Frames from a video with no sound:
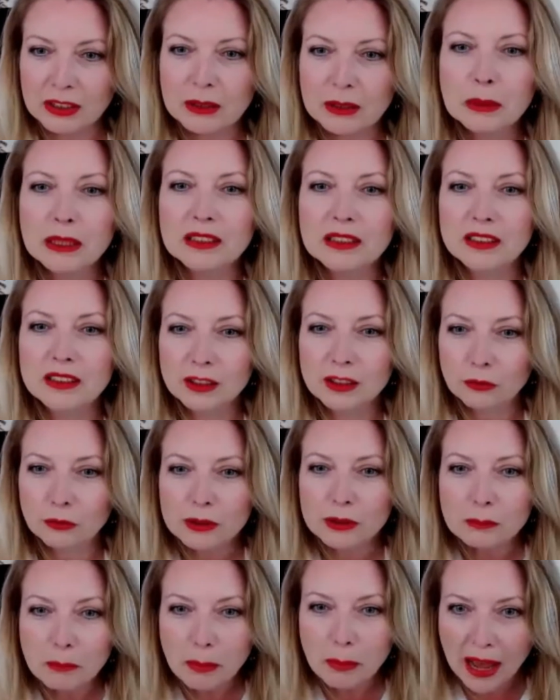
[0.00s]
completely
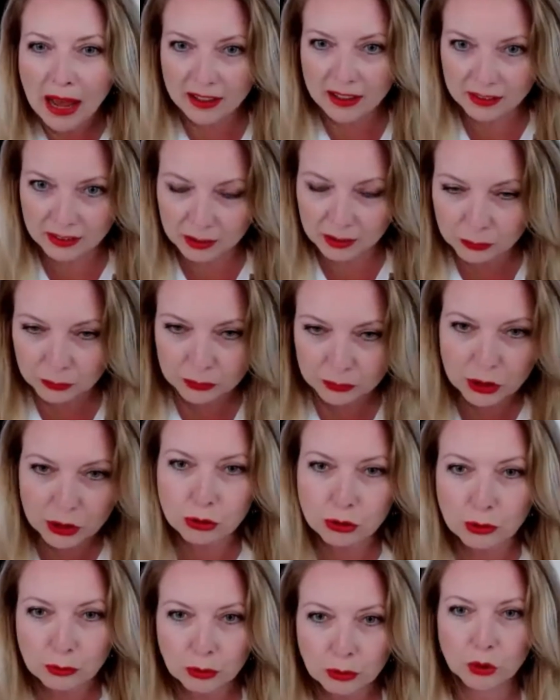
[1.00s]
different path of
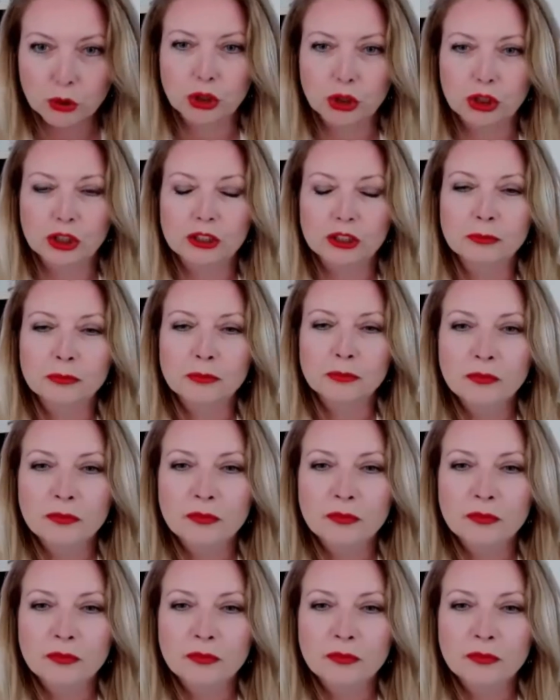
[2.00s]
distribution.